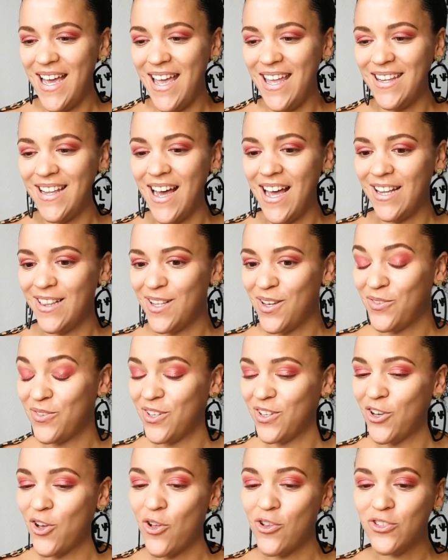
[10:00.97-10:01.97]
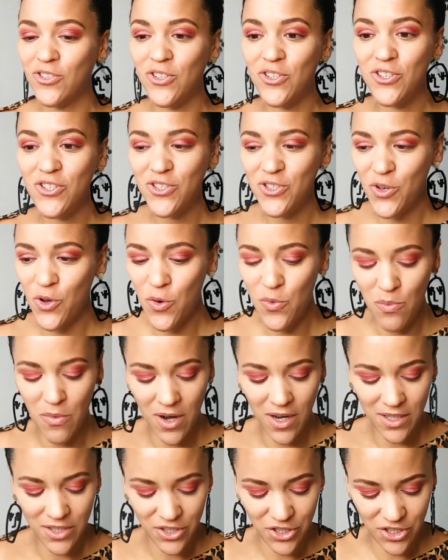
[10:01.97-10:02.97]
and I love the culture so
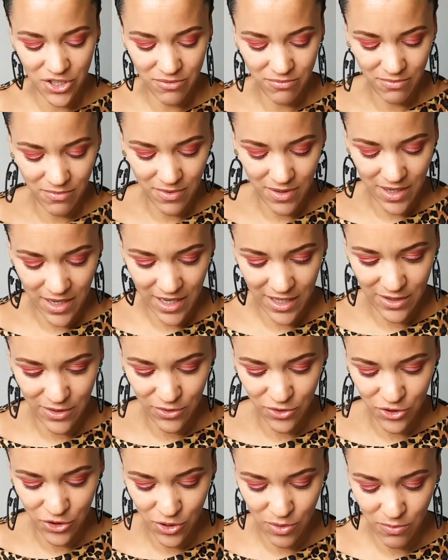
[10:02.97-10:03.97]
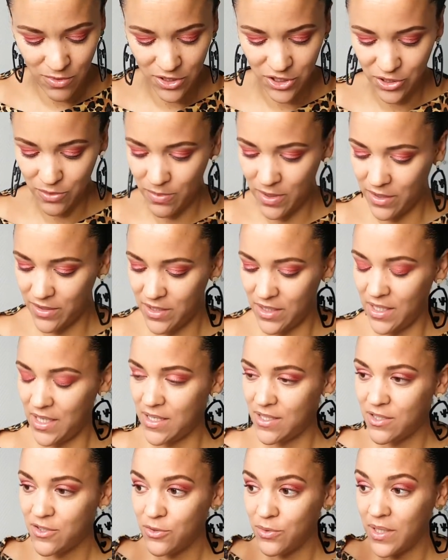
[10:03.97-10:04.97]
much. I know so much about their
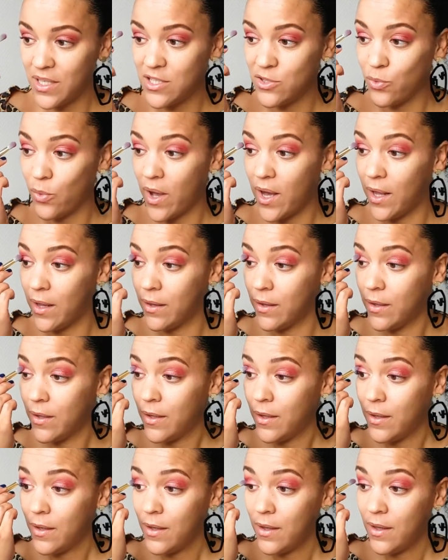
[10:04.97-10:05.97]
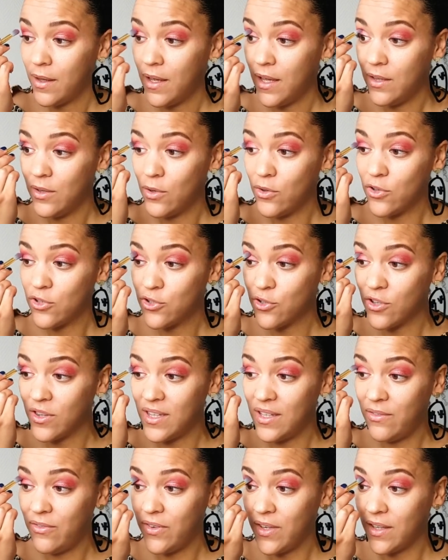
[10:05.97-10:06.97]
history as well, and also
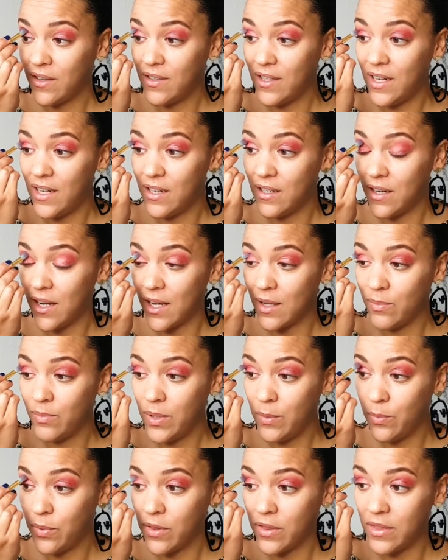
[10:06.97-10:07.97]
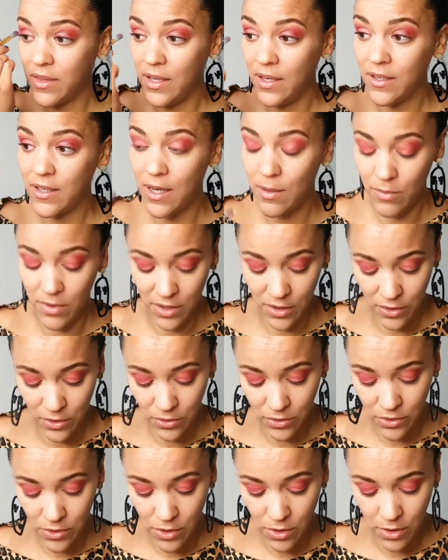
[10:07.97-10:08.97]
living there, like people think I'm a
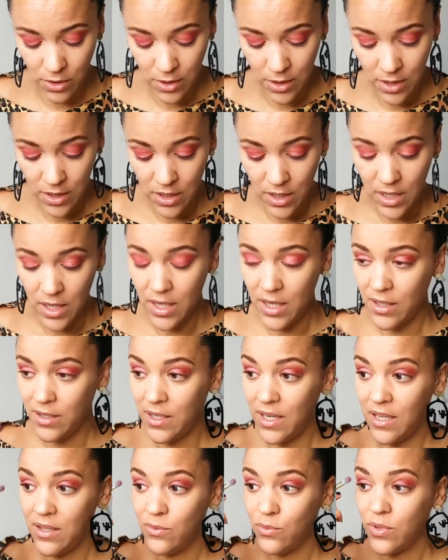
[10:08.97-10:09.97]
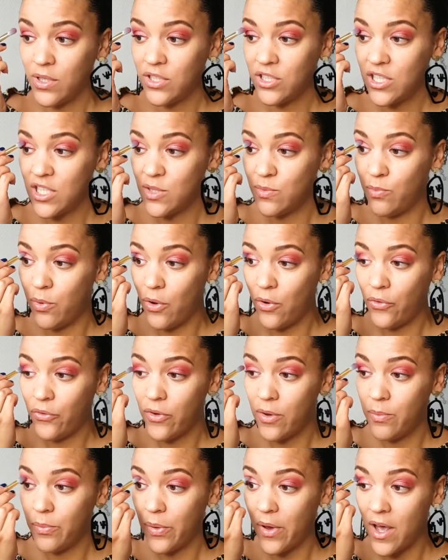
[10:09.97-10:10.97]
local, again, which is both
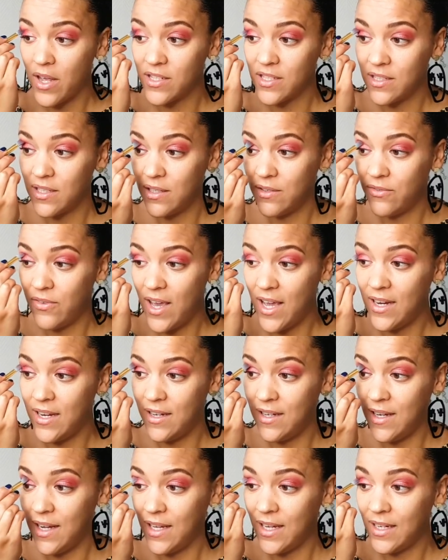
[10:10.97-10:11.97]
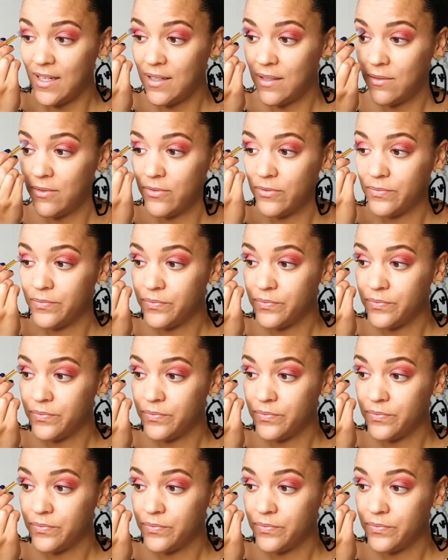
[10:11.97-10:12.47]
a positive and a negative,